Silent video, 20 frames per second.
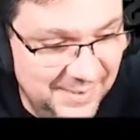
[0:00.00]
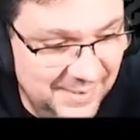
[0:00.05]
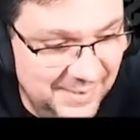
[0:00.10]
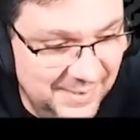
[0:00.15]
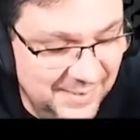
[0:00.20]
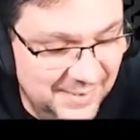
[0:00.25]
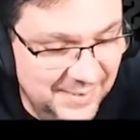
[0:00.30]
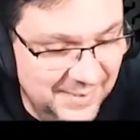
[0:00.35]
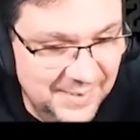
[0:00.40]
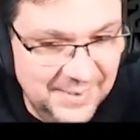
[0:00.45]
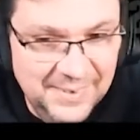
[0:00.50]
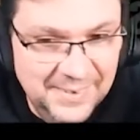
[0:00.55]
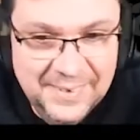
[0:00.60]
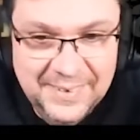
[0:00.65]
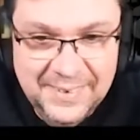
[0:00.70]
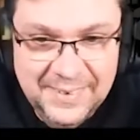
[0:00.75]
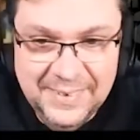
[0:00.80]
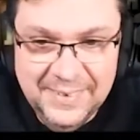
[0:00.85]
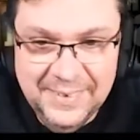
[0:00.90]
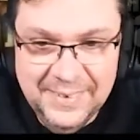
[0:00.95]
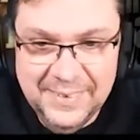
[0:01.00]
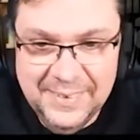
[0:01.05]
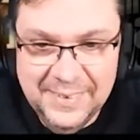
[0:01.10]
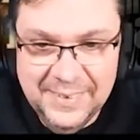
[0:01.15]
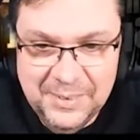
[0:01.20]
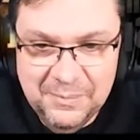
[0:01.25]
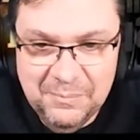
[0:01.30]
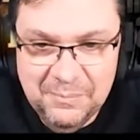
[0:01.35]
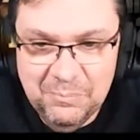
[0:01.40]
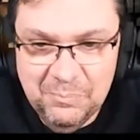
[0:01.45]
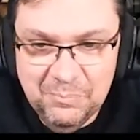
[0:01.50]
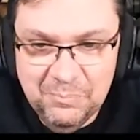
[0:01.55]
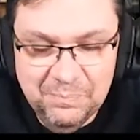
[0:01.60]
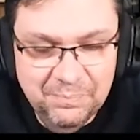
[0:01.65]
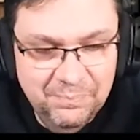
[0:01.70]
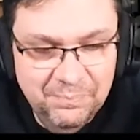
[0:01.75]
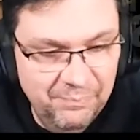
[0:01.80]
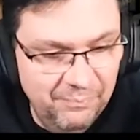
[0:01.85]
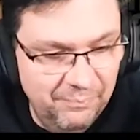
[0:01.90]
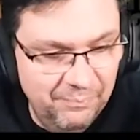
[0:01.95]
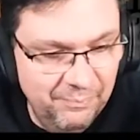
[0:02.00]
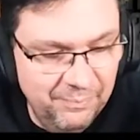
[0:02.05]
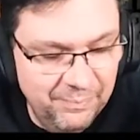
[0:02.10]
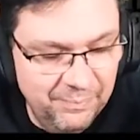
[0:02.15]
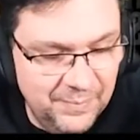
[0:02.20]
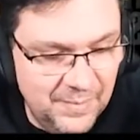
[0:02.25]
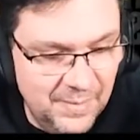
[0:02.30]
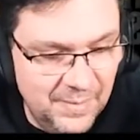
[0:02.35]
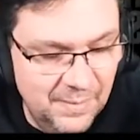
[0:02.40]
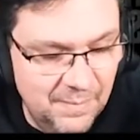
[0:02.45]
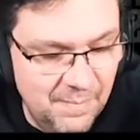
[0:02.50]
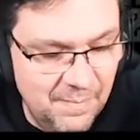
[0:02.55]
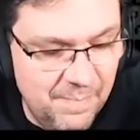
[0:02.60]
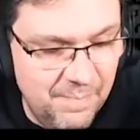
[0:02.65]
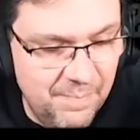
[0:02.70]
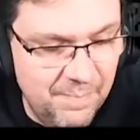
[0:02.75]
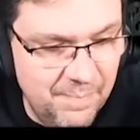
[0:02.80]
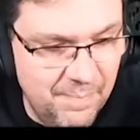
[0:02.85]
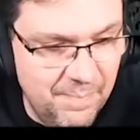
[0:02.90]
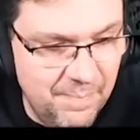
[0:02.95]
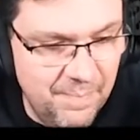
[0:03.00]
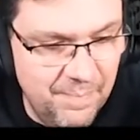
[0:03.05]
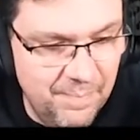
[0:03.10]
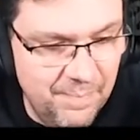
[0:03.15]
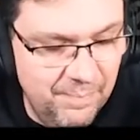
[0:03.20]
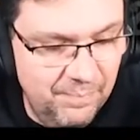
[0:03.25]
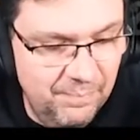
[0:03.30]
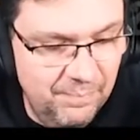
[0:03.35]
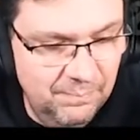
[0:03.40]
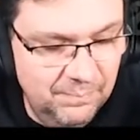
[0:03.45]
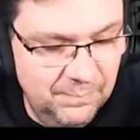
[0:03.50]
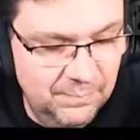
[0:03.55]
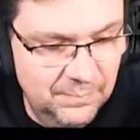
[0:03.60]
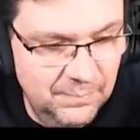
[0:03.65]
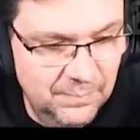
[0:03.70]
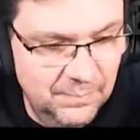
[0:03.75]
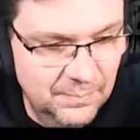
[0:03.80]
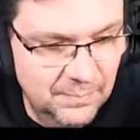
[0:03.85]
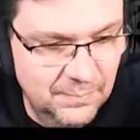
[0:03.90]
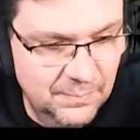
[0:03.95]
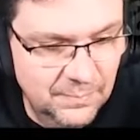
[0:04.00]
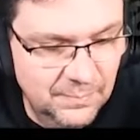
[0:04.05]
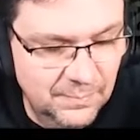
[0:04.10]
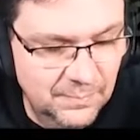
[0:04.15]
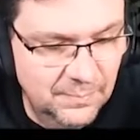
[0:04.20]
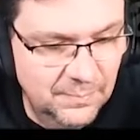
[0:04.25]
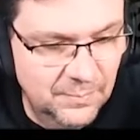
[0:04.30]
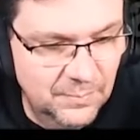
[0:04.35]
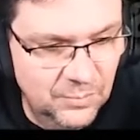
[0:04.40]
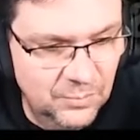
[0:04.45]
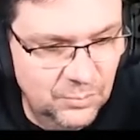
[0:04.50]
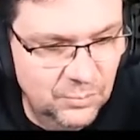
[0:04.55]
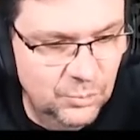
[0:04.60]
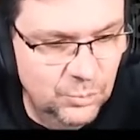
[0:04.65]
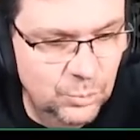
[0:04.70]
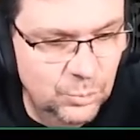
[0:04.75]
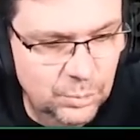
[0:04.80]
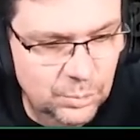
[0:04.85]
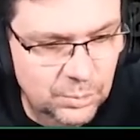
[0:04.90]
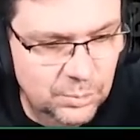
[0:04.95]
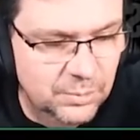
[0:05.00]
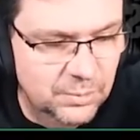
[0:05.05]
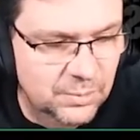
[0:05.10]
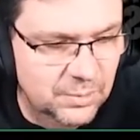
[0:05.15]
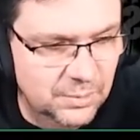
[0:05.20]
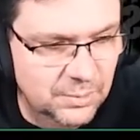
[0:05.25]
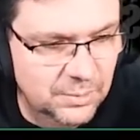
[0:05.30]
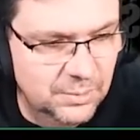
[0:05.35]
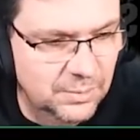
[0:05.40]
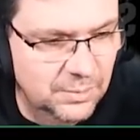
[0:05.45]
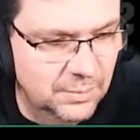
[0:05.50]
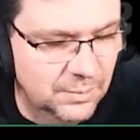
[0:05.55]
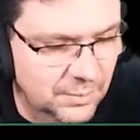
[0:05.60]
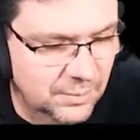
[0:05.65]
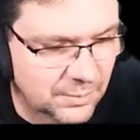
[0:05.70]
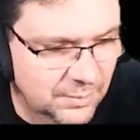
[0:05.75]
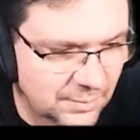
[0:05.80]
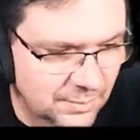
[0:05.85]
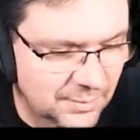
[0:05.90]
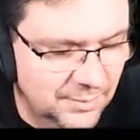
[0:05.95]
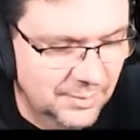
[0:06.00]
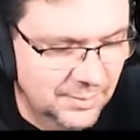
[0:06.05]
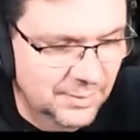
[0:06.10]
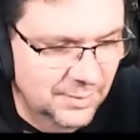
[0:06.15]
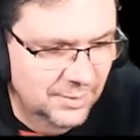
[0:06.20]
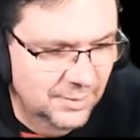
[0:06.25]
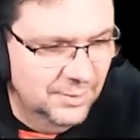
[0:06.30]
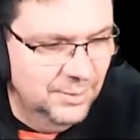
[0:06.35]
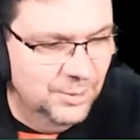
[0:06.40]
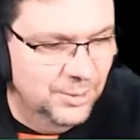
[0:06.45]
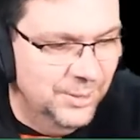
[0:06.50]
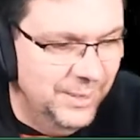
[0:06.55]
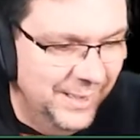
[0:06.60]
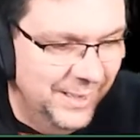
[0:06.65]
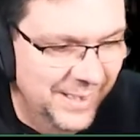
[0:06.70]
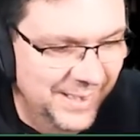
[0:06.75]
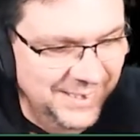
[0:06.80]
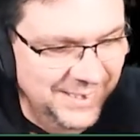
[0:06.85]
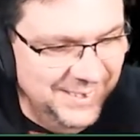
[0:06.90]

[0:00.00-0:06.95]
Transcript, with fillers: I'd say I'm quite well built. Like my shoulders are quite broad um, a little bit muscular Ooh. because I've been working out for the oh, past.